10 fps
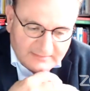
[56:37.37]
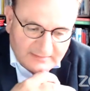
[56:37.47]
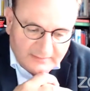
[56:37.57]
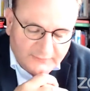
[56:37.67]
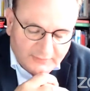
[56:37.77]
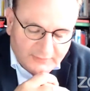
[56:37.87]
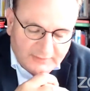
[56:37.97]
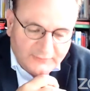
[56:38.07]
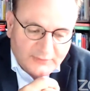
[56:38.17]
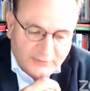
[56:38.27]
if you
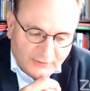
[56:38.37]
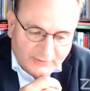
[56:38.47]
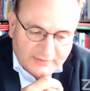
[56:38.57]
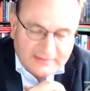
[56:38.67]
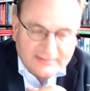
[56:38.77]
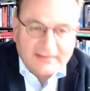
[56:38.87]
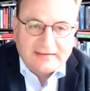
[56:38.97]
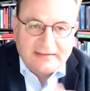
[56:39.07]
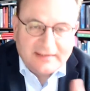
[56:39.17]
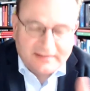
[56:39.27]
if you talk and
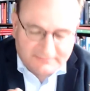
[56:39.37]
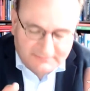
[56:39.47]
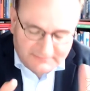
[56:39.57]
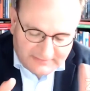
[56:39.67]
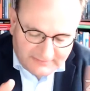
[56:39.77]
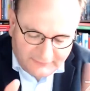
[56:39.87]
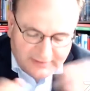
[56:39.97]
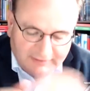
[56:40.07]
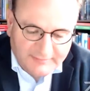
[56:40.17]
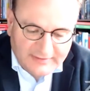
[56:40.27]
and Linda, uh,
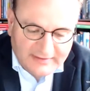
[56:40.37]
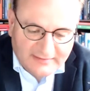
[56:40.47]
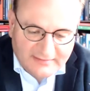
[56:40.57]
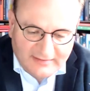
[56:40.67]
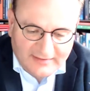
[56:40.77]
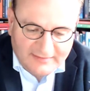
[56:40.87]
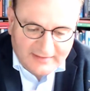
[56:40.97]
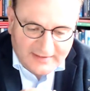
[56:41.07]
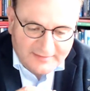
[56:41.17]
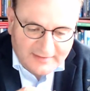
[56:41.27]
forgive me that I,
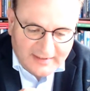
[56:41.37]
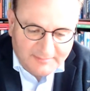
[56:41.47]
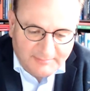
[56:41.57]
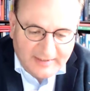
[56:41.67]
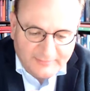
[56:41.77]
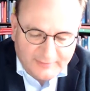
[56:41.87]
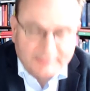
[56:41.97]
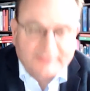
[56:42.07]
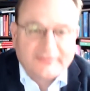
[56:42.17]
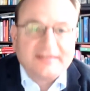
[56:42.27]
I, I blame your
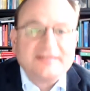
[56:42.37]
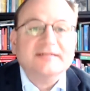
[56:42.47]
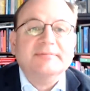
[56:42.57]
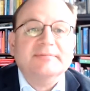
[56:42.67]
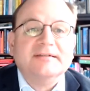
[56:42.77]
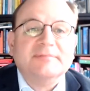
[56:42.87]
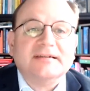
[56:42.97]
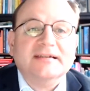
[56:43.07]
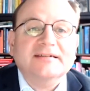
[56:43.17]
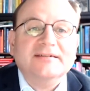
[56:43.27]
profession a bit,
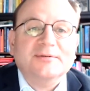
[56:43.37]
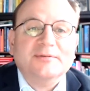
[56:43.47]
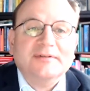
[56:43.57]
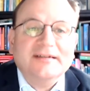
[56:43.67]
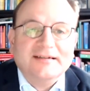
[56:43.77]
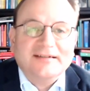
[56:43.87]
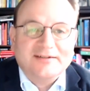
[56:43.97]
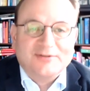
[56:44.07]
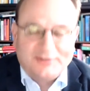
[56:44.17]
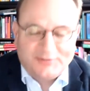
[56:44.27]
but then you
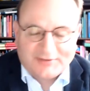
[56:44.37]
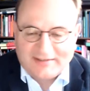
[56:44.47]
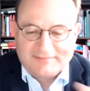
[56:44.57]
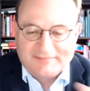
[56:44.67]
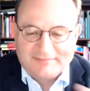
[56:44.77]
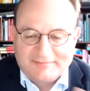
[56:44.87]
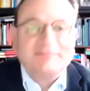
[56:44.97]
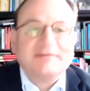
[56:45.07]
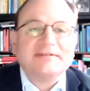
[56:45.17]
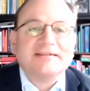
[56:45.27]
in turn you can
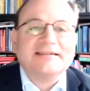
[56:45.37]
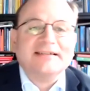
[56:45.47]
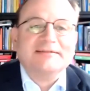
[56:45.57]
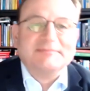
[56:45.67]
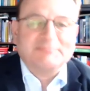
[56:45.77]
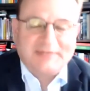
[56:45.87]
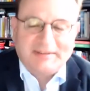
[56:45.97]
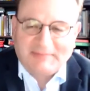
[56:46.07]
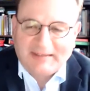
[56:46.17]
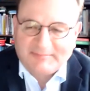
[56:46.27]
uh, then
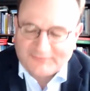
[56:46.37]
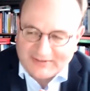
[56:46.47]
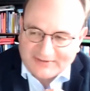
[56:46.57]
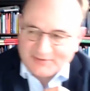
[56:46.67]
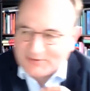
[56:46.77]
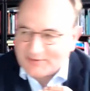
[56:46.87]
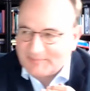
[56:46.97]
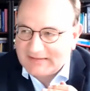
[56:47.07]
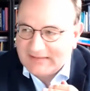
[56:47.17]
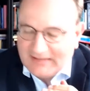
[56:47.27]
blame my profession also.
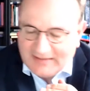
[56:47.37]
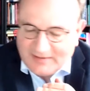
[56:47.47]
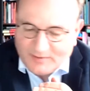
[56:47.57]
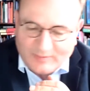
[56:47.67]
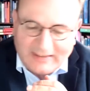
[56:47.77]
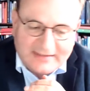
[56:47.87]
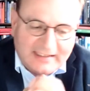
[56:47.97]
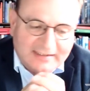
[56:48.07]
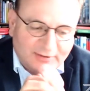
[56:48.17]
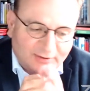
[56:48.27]
But when I,
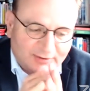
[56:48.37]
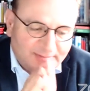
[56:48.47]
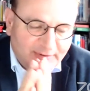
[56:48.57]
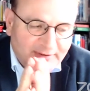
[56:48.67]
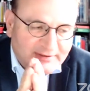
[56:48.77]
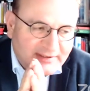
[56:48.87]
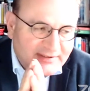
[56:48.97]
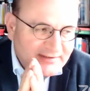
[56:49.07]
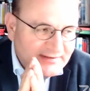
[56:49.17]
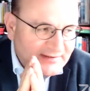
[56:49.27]
I talk to politicians,